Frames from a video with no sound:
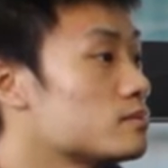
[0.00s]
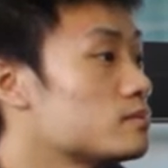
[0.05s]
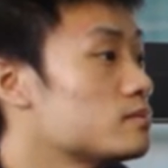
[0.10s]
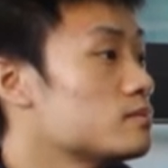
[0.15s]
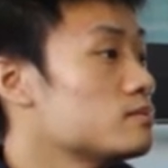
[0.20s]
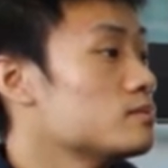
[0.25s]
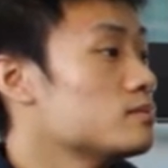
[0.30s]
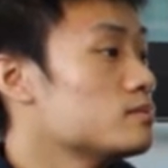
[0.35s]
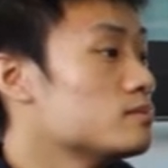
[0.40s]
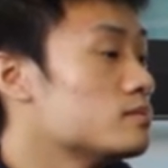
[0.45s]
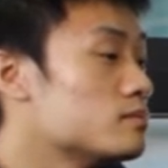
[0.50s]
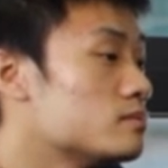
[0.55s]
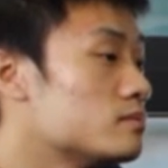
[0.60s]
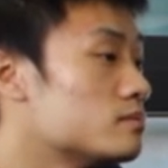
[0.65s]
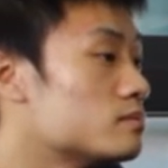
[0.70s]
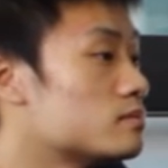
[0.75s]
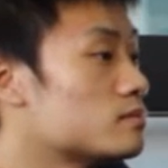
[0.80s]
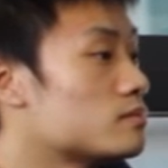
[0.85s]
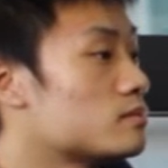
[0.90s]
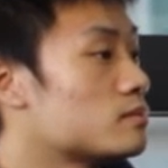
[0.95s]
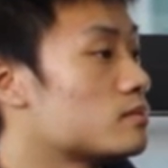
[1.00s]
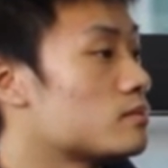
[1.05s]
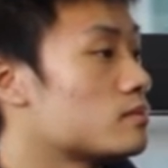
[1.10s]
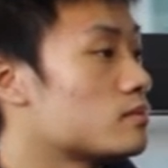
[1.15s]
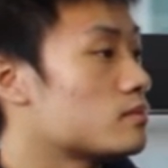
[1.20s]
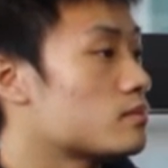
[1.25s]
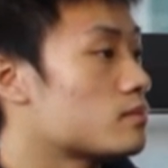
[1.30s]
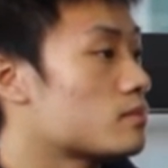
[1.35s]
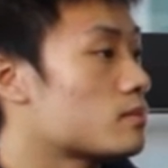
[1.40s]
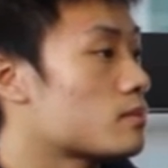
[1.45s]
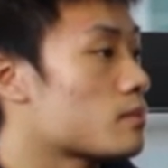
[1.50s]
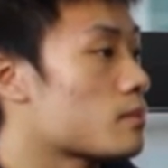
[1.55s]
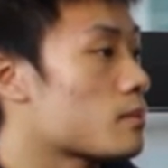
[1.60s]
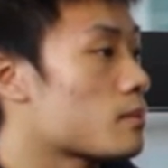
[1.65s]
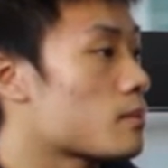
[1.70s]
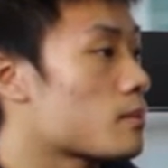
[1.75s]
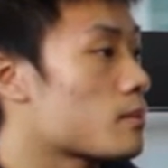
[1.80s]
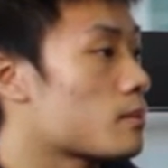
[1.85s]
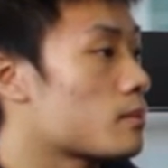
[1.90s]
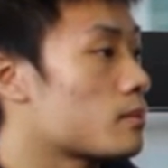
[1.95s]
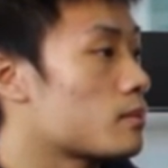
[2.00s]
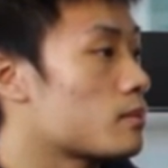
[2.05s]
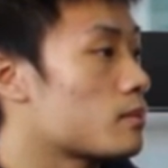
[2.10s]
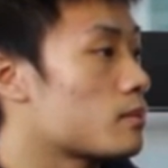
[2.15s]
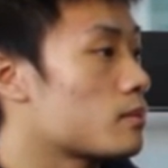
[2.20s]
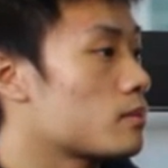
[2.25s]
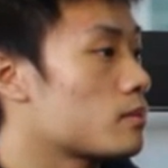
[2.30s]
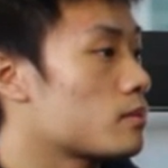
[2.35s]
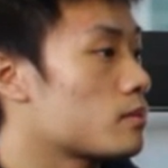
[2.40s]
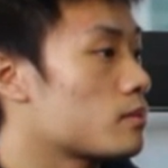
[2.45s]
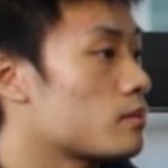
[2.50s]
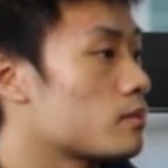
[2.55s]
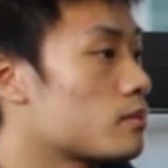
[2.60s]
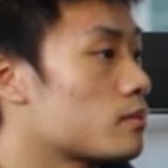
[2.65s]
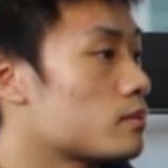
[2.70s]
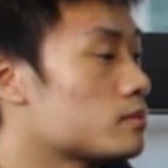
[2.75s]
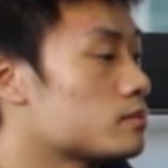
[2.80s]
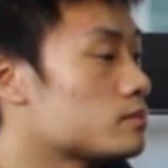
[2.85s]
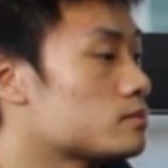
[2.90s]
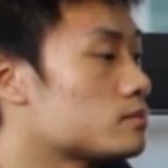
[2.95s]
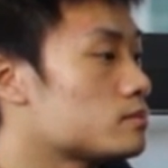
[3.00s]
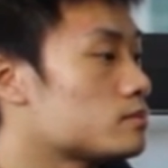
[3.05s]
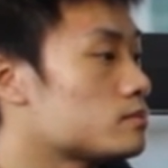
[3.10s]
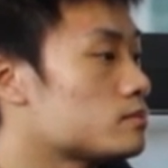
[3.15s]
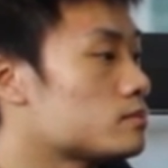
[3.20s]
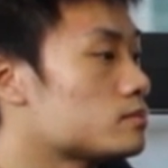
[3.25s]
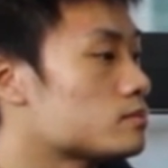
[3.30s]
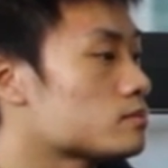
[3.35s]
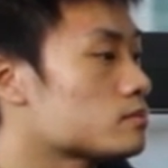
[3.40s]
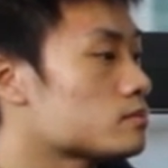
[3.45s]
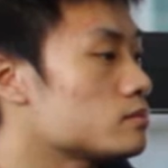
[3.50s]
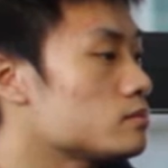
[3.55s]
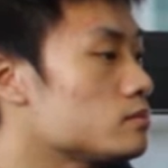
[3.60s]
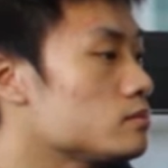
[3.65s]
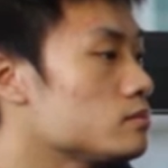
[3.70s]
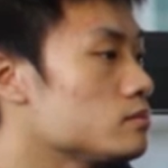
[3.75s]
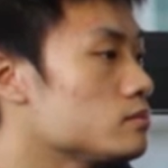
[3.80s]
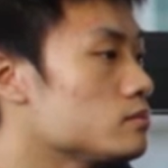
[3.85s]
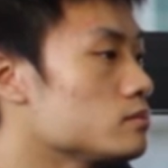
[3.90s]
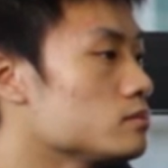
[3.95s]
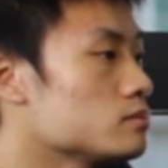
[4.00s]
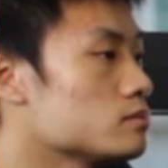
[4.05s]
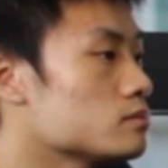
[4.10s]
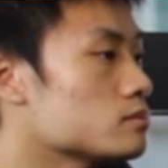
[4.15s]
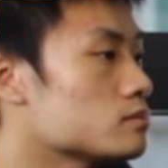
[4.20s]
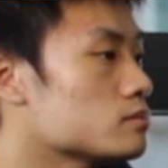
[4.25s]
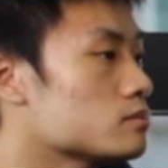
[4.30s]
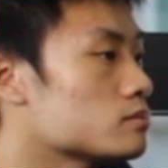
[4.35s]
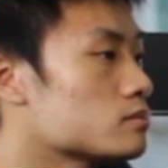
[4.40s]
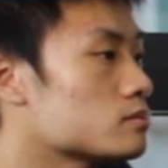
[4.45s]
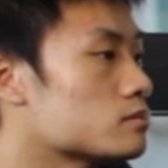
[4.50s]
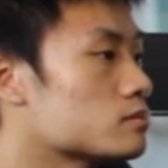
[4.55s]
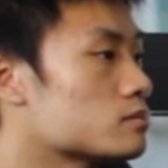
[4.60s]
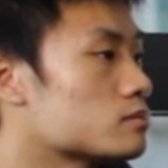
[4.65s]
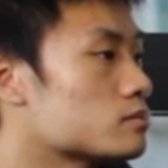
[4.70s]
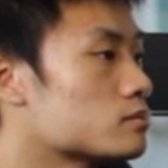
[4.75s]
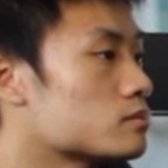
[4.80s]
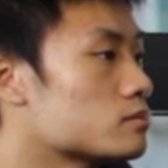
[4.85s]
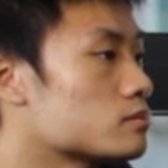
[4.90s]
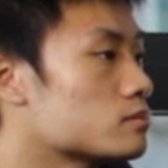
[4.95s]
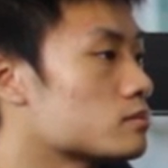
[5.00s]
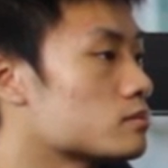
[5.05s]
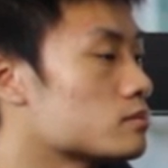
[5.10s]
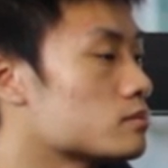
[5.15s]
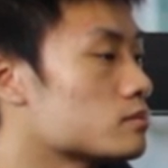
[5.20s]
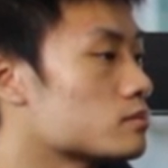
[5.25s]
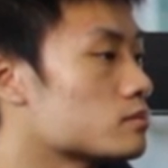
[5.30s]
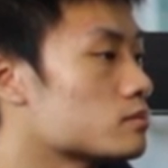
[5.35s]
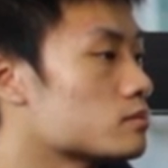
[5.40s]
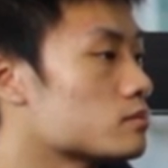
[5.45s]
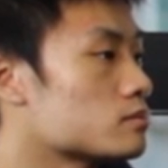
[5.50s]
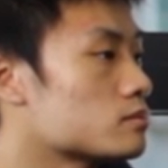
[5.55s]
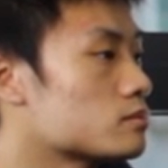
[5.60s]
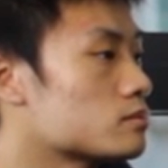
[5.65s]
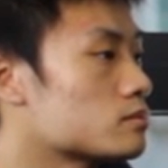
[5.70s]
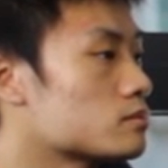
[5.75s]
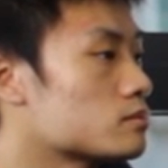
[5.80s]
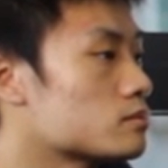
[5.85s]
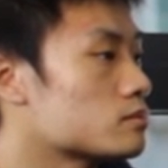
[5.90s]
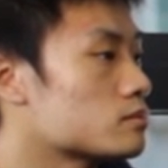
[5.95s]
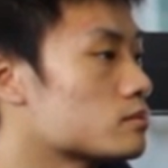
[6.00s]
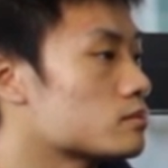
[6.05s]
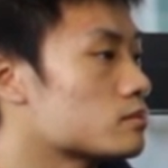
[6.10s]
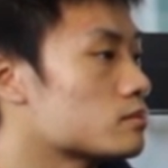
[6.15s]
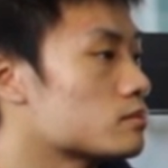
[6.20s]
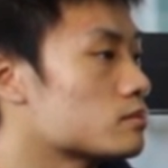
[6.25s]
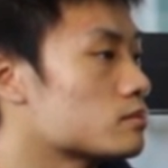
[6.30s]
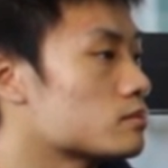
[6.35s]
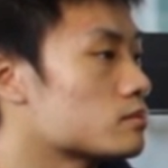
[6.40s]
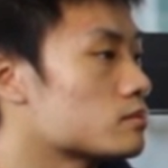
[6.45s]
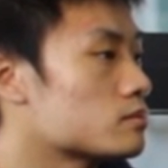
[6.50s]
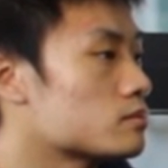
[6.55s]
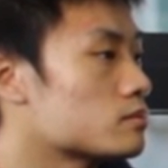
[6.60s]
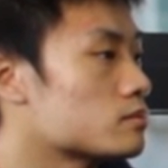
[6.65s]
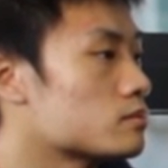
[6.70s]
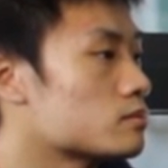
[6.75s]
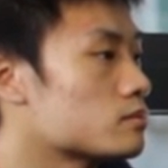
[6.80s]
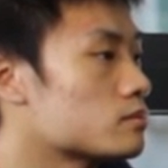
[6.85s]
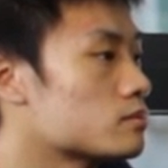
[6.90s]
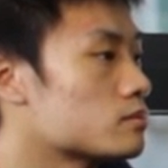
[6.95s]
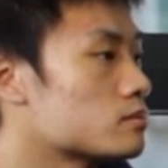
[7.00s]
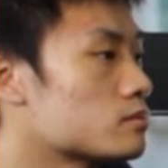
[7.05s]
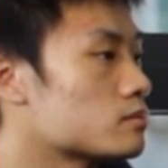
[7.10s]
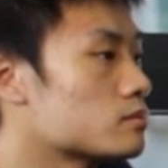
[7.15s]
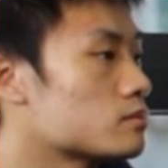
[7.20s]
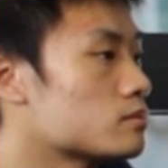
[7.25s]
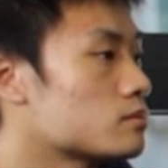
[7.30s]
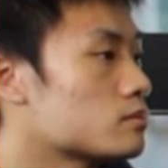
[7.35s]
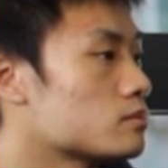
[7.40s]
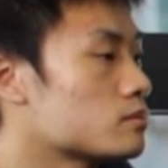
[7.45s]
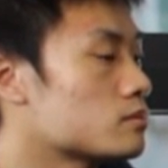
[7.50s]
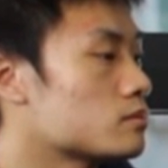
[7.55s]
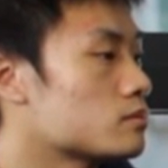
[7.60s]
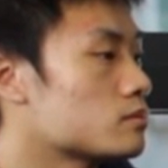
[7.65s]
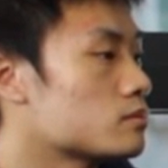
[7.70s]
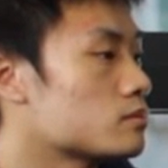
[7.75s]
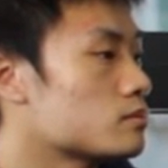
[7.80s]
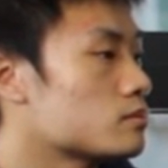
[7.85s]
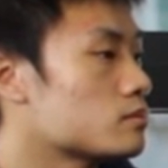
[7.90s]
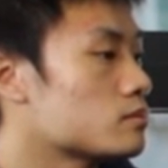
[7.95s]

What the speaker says: [no speech]